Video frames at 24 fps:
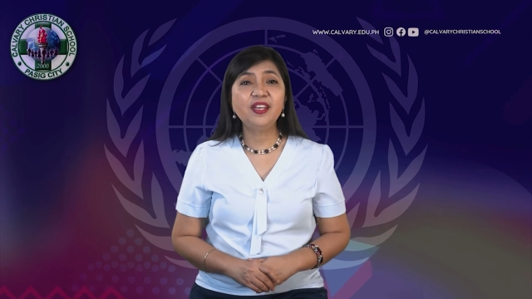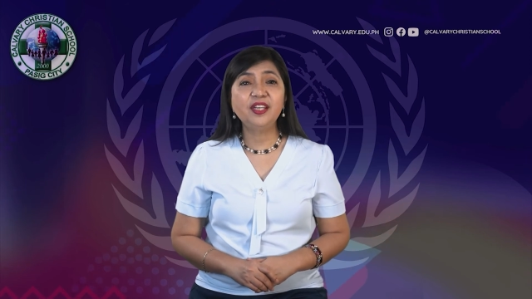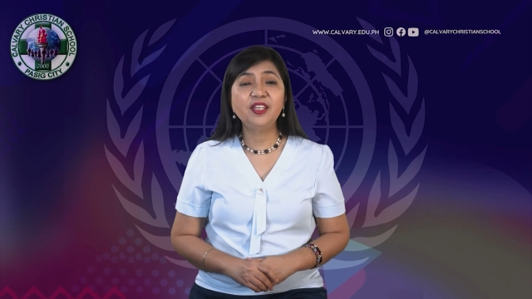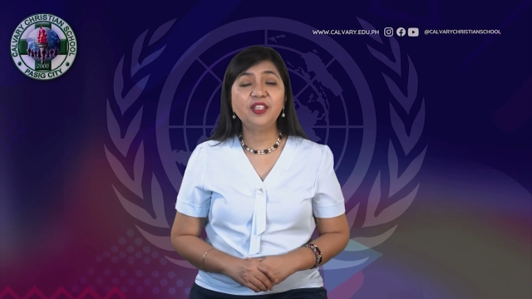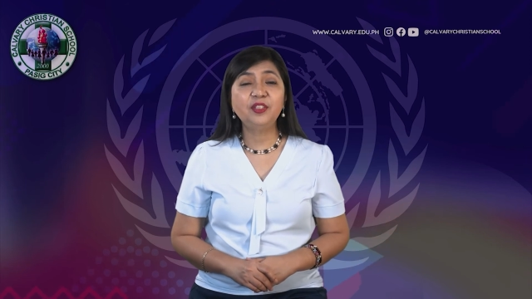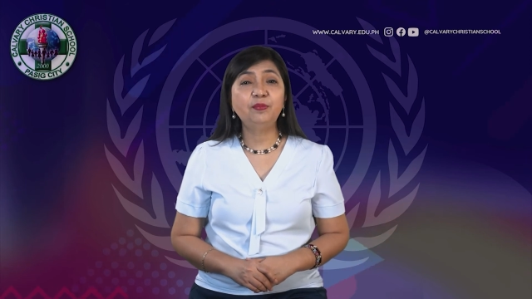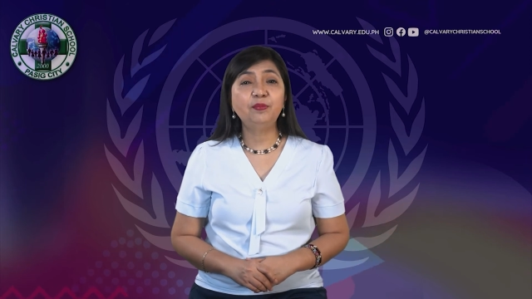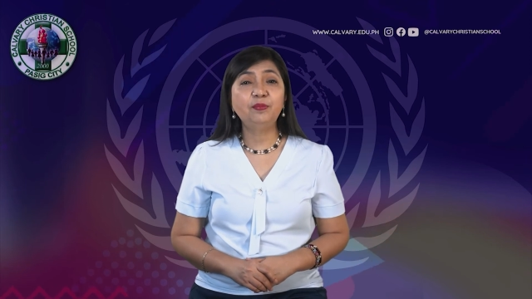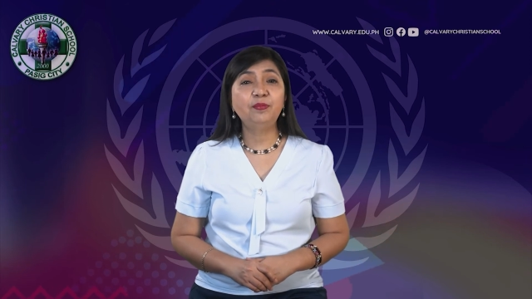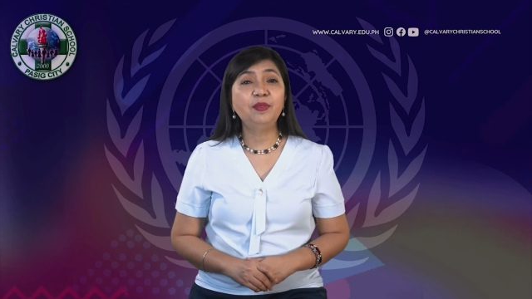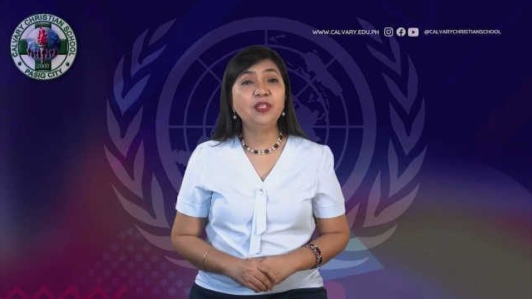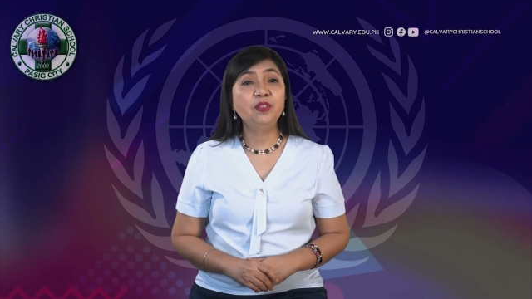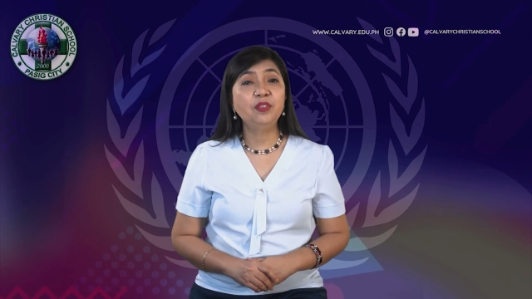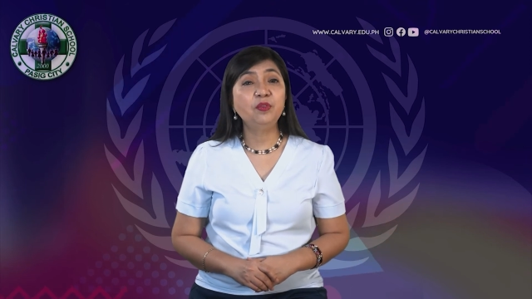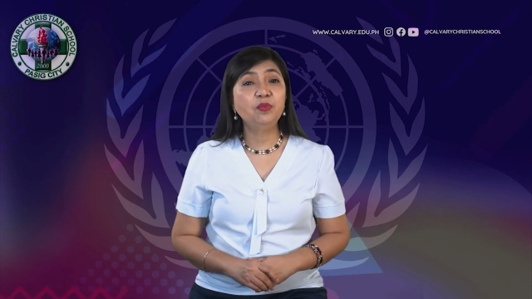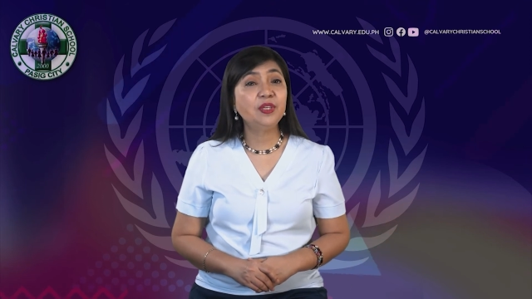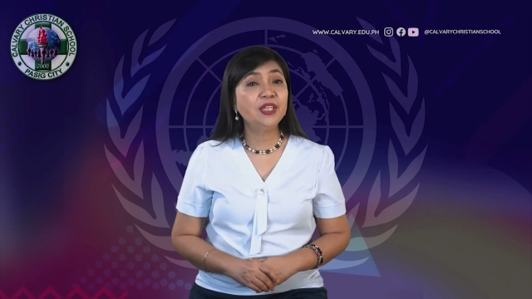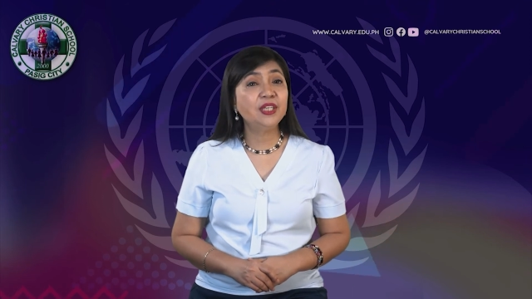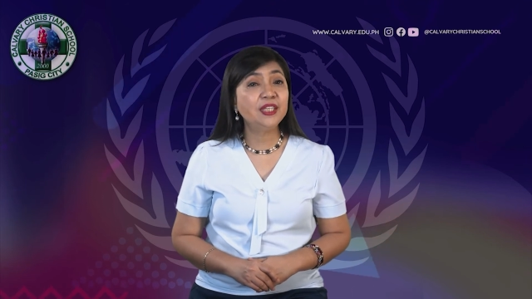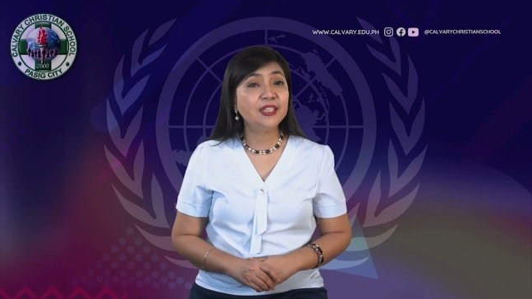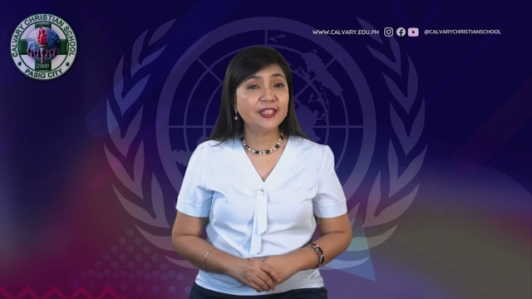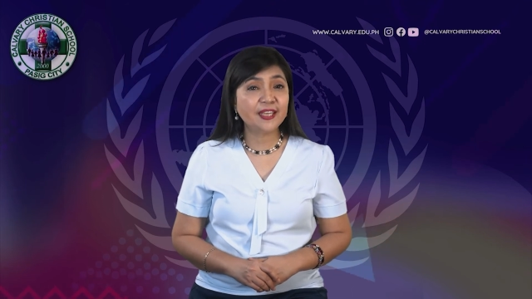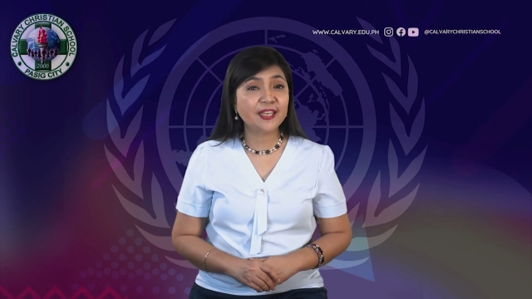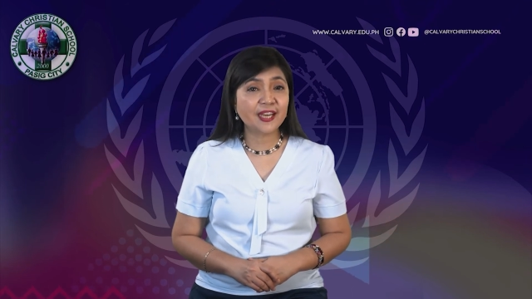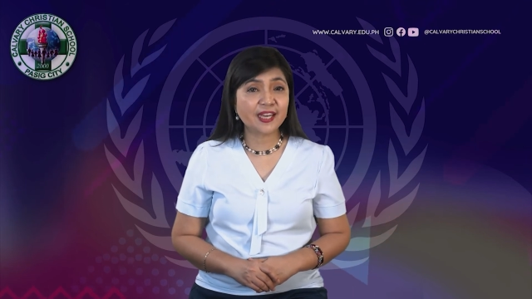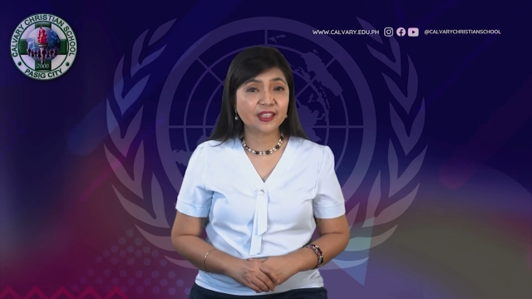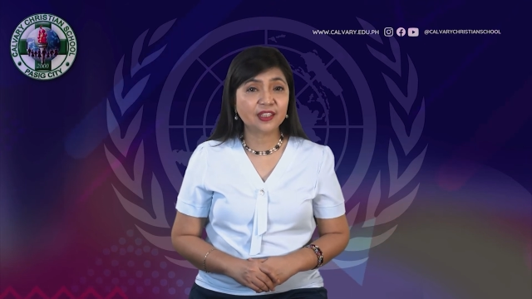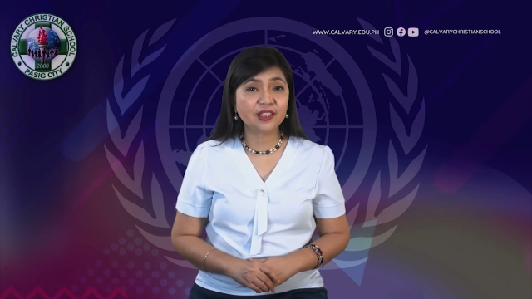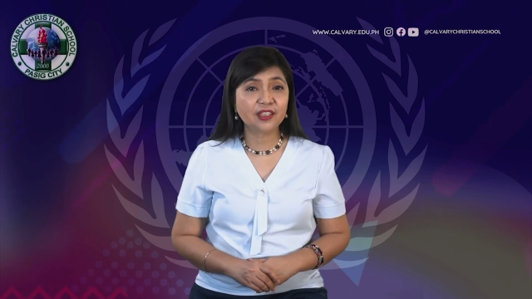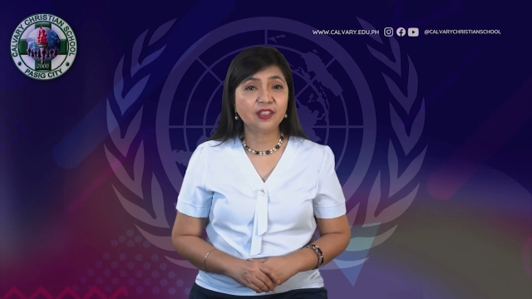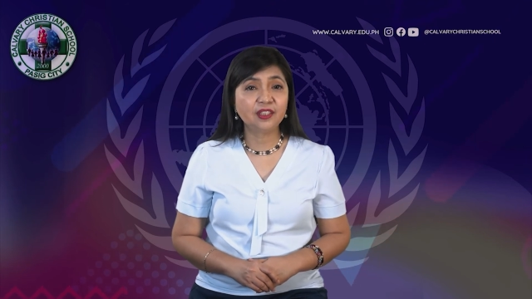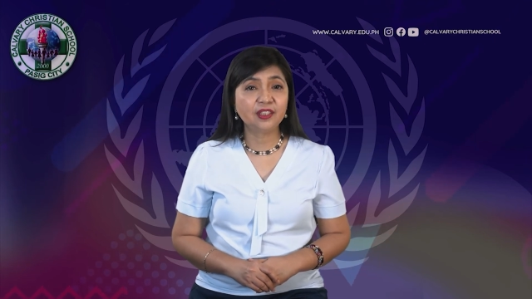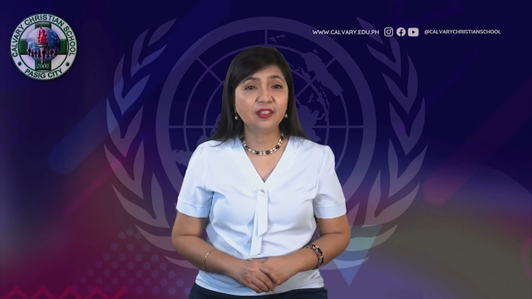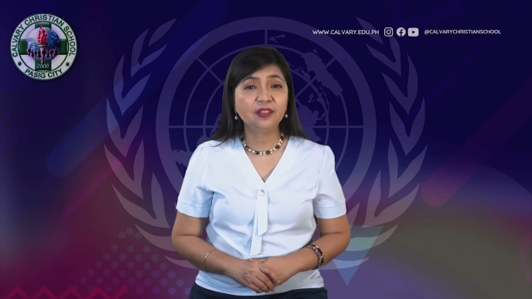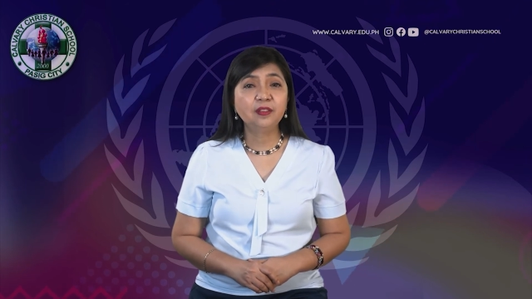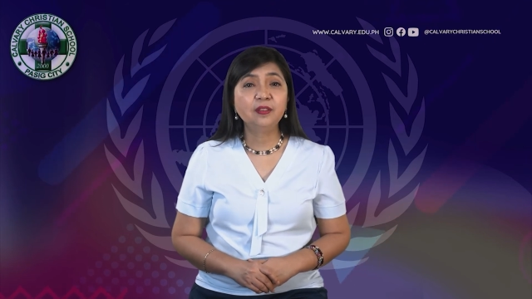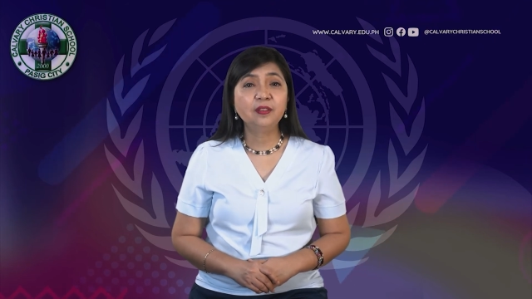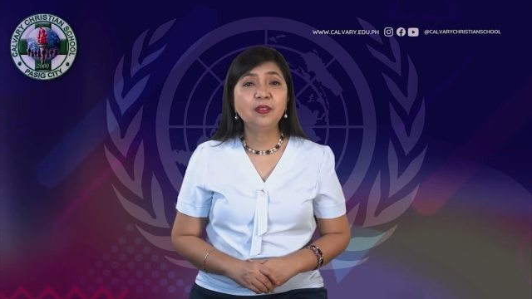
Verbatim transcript: has been reset.